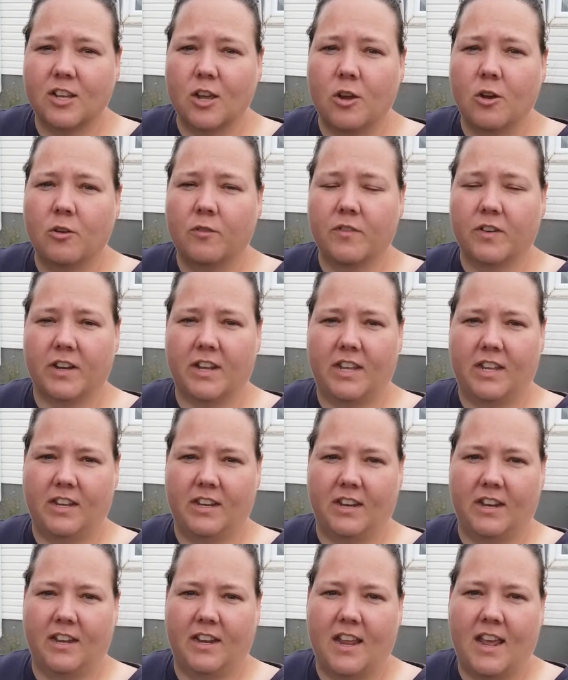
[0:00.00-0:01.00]

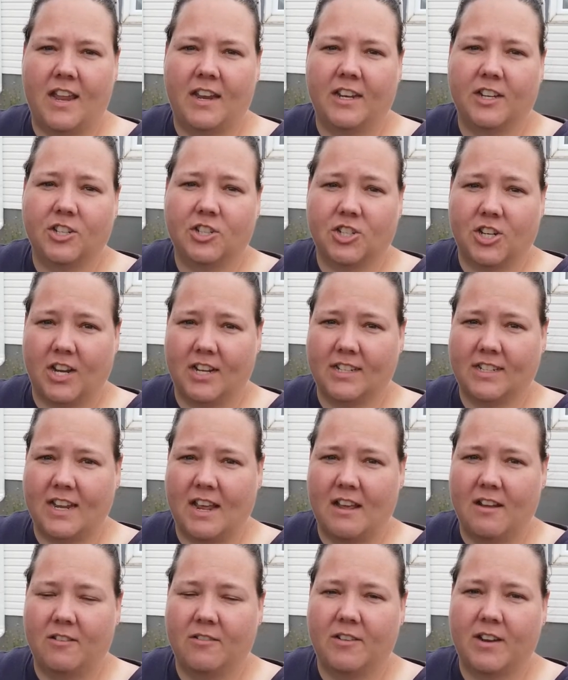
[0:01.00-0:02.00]
overheated and it shut
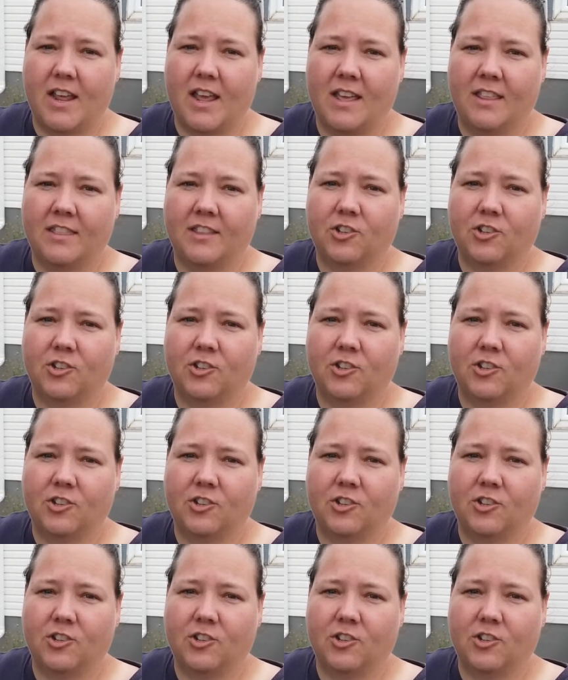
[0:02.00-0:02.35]
down and